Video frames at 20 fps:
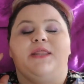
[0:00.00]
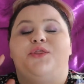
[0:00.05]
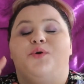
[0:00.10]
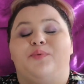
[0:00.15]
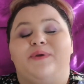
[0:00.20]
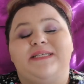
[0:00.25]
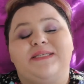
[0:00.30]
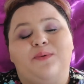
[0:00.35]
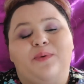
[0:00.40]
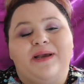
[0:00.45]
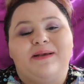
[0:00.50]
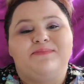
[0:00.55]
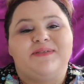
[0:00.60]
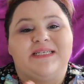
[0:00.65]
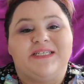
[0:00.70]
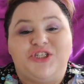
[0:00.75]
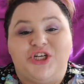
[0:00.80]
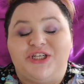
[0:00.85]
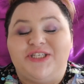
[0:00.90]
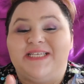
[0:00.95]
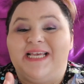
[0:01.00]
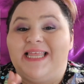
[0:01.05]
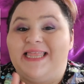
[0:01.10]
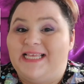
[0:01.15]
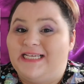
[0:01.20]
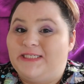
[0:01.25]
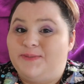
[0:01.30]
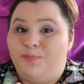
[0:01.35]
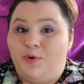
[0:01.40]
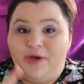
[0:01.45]
The reason why I'm suggesting
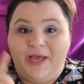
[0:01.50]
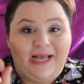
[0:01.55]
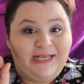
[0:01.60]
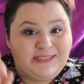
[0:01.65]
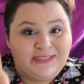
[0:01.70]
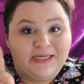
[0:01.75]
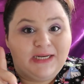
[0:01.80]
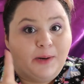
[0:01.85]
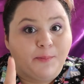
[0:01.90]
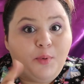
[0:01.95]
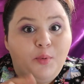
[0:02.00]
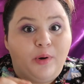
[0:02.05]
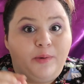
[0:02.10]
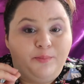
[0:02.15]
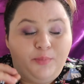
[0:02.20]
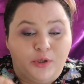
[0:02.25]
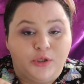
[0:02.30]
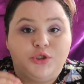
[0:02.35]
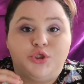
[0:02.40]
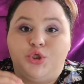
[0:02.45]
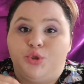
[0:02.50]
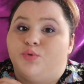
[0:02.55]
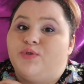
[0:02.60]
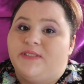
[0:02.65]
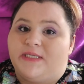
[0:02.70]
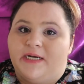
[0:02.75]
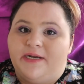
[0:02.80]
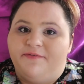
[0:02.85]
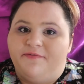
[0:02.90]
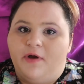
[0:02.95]
this book as the number 1 book to
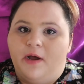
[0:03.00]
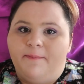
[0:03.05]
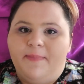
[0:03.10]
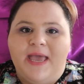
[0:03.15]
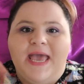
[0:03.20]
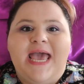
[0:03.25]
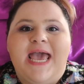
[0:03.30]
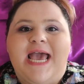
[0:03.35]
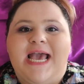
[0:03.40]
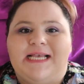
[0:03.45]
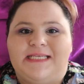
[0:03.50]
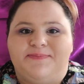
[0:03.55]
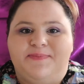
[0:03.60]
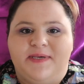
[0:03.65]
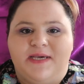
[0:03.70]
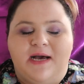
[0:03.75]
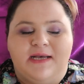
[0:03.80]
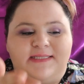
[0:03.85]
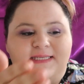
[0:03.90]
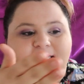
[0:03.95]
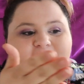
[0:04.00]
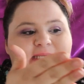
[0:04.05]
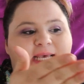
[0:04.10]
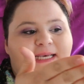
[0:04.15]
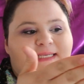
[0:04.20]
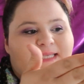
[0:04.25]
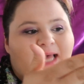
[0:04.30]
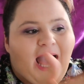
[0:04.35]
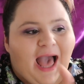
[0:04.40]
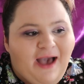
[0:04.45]
study from is because it
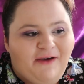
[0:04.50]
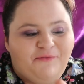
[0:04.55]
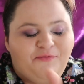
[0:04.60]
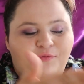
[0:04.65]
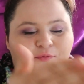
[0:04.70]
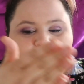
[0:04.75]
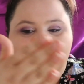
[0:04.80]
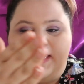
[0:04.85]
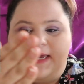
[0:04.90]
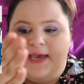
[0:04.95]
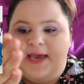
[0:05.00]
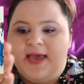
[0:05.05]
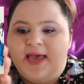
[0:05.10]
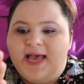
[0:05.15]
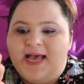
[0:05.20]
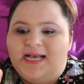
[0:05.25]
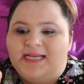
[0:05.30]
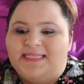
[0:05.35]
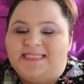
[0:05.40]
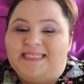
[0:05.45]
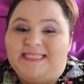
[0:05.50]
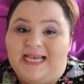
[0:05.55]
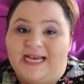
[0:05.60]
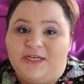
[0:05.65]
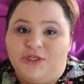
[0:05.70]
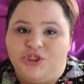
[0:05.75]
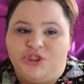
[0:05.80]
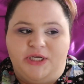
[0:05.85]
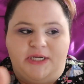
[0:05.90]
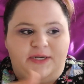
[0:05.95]
takes every
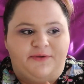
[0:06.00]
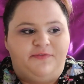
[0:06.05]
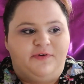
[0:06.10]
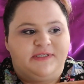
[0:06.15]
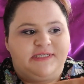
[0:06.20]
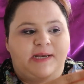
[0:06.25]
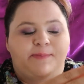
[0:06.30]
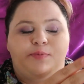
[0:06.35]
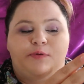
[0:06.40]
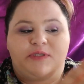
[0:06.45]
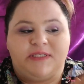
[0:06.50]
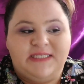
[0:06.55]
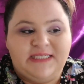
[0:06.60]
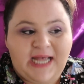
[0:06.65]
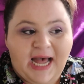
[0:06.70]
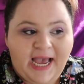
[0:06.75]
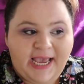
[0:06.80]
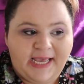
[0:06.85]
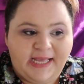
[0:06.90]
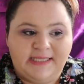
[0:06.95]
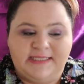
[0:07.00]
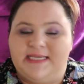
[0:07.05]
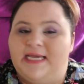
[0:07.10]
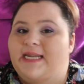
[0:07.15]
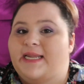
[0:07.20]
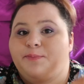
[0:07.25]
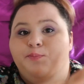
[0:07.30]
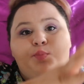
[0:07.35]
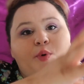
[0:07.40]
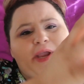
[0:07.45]
section, for example, science,
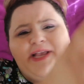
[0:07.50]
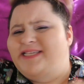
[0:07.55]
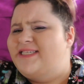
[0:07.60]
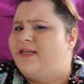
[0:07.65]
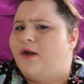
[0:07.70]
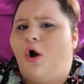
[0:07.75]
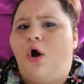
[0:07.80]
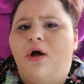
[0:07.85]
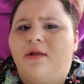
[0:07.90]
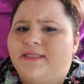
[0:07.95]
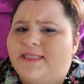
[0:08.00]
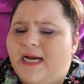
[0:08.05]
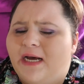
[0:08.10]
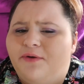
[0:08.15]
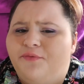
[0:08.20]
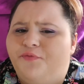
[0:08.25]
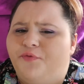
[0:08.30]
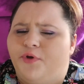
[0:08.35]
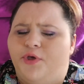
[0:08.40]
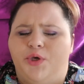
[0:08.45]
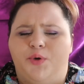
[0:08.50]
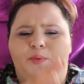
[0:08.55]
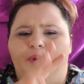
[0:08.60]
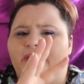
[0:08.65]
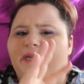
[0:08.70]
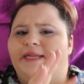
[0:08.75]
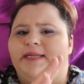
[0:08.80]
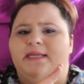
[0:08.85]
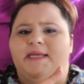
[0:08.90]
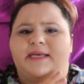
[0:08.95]
and it breaks it all down for you,
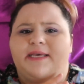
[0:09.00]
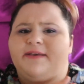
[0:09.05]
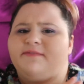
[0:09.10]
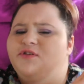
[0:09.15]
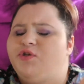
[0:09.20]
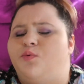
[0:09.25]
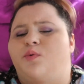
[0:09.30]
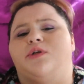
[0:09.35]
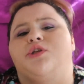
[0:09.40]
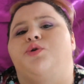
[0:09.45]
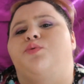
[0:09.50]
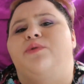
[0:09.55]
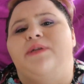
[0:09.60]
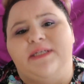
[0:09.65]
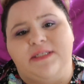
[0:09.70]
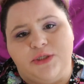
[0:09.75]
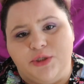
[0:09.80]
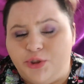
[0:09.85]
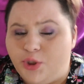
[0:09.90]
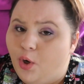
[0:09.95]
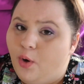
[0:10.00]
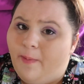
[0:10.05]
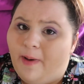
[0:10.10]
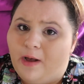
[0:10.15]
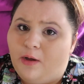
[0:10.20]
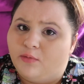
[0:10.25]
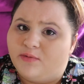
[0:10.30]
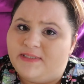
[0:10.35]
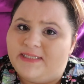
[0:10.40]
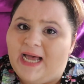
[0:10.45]
and it gives you what you need to know
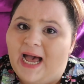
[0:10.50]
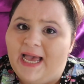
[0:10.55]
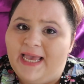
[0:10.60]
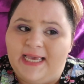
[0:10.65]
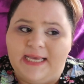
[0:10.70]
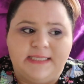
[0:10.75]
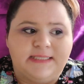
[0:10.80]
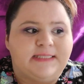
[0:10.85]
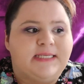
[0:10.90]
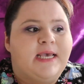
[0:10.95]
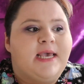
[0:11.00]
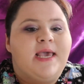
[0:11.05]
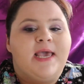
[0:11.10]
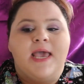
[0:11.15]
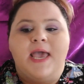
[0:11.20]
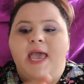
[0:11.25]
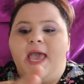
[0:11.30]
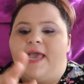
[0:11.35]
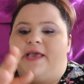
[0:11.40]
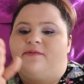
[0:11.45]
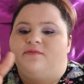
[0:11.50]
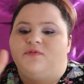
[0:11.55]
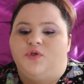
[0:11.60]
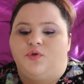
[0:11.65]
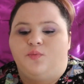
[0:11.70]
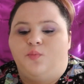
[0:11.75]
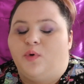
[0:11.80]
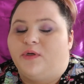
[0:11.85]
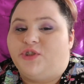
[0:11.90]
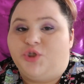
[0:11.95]
about science. It gives
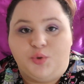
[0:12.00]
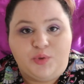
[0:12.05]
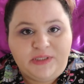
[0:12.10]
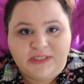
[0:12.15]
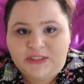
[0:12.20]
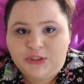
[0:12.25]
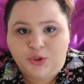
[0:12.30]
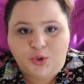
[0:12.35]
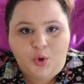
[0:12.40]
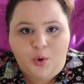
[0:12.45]
you what you need to